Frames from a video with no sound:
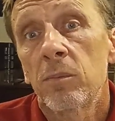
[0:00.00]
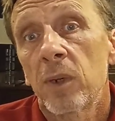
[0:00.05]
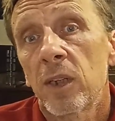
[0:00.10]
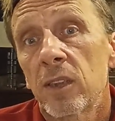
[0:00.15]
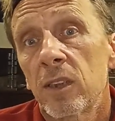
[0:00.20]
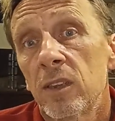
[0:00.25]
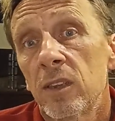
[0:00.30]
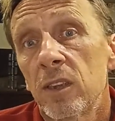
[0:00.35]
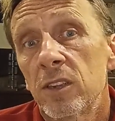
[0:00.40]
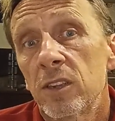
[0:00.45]

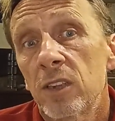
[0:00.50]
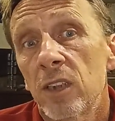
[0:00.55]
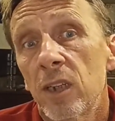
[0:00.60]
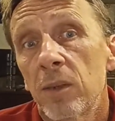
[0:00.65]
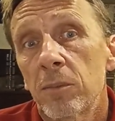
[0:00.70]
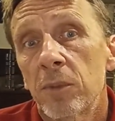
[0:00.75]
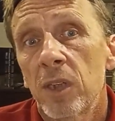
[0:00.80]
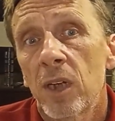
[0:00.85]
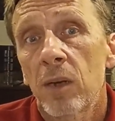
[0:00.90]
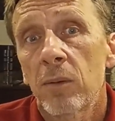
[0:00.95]
but at the
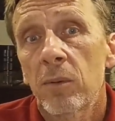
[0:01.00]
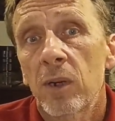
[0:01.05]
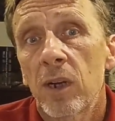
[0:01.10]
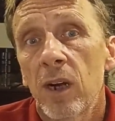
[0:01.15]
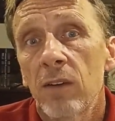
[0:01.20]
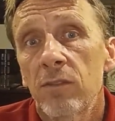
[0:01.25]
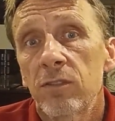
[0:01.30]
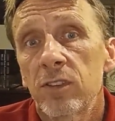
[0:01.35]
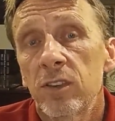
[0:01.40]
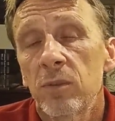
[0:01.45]
same time
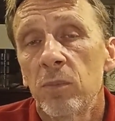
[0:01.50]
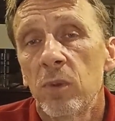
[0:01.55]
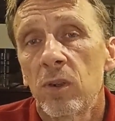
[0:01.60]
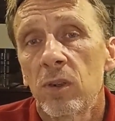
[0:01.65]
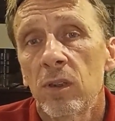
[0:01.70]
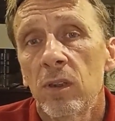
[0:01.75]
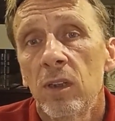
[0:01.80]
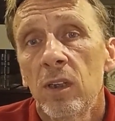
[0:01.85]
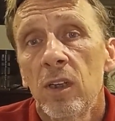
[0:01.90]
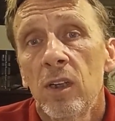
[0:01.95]

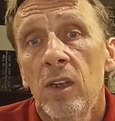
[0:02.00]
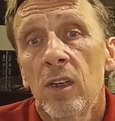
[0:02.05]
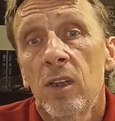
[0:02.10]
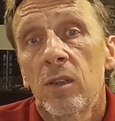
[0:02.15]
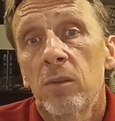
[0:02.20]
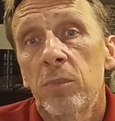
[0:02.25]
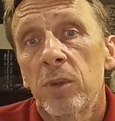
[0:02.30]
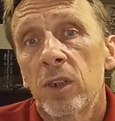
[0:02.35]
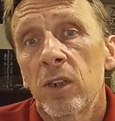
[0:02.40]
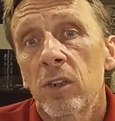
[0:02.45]
comfortable,
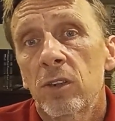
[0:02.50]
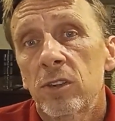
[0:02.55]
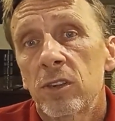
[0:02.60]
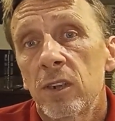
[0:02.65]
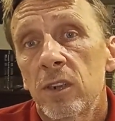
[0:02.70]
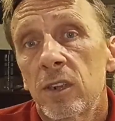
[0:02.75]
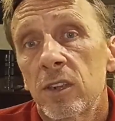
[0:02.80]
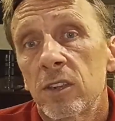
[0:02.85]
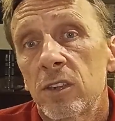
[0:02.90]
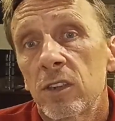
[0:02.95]
because
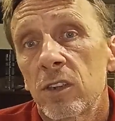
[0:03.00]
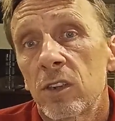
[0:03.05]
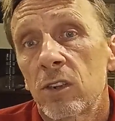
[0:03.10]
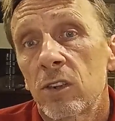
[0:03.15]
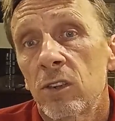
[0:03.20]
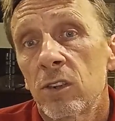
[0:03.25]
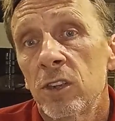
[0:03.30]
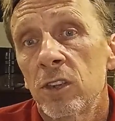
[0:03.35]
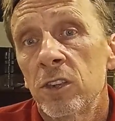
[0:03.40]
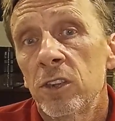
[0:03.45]
there is
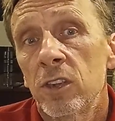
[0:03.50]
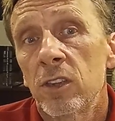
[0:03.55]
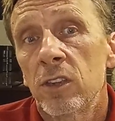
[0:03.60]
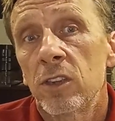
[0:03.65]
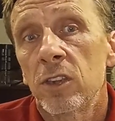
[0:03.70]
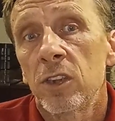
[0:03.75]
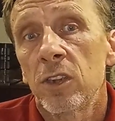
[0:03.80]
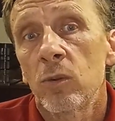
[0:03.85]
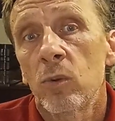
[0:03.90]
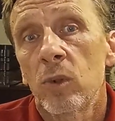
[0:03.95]

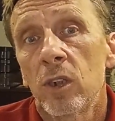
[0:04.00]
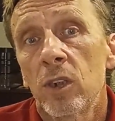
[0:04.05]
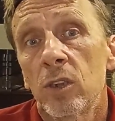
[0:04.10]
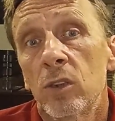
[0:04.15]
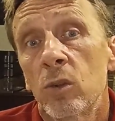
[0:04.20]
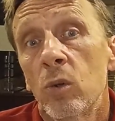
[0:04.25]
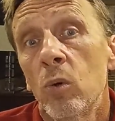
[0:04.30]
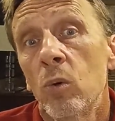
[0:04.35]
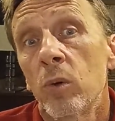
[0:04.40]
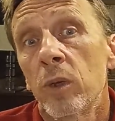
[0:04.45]
synchronicity
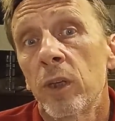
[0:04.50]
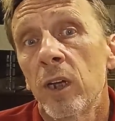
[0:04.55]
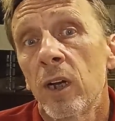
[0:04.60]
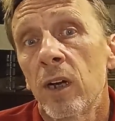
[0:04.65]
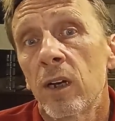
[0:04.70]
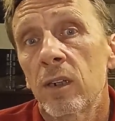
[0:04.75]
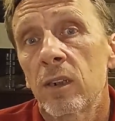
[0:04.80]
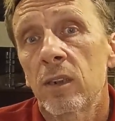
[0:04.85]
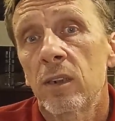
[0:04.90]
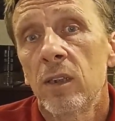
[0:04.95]
with who we
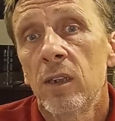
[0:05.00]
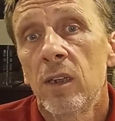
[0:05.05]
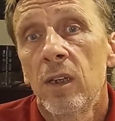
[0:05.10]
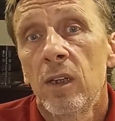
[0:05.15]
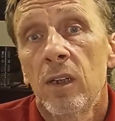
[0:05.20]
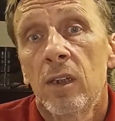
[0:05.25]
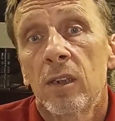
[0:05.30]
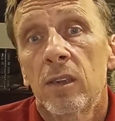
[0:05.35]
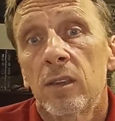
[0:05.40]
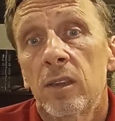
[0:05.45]
are.
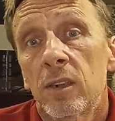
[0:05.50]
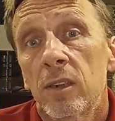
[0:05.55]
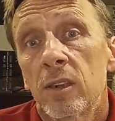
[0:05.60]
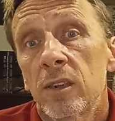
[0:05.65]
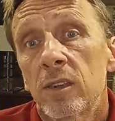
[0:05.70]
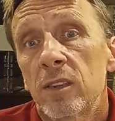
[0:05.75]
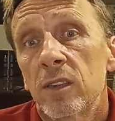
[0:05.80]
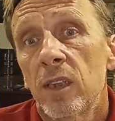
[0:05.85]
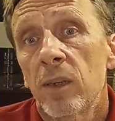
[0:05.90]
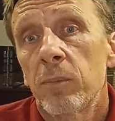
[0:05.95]
There
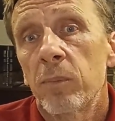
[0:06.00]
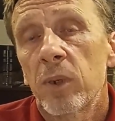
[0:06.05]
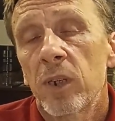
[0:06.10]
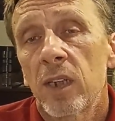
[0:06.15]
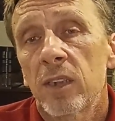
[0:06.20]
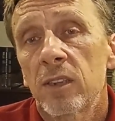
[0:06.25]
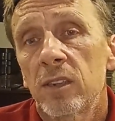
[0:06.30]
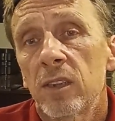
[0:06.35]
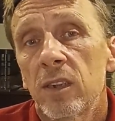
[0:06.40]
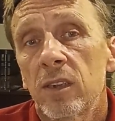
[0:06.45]
is the
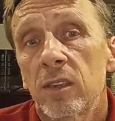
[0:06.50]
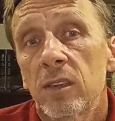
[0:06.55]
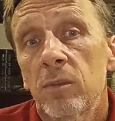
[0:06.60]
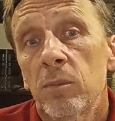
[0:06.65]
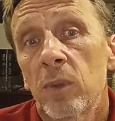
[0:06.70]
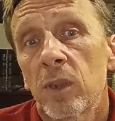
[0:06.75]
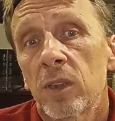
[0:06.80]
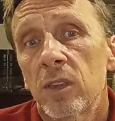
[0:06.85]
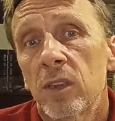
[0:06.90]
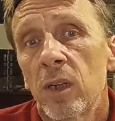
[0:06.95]

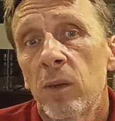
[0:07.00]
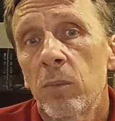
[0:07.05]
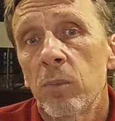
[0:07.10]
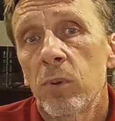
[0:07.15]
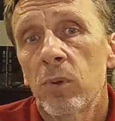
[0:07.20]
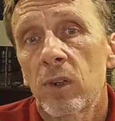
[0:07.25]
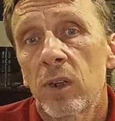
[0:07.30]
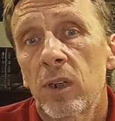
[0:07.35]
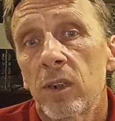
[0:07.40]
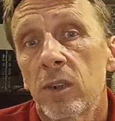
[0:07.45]
present but
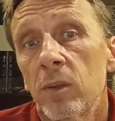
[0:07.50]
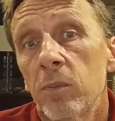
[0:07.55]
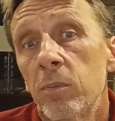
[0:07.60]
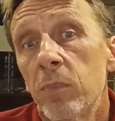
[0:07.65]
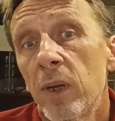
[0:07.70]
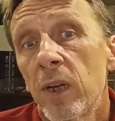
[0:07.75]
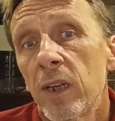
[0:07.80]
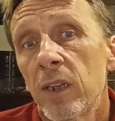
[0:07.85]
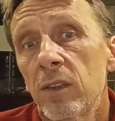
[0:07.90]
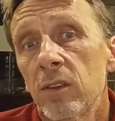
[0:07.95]
temporary
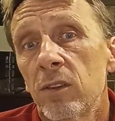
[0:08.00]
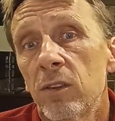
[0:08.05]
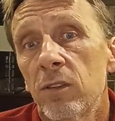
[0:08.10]
pain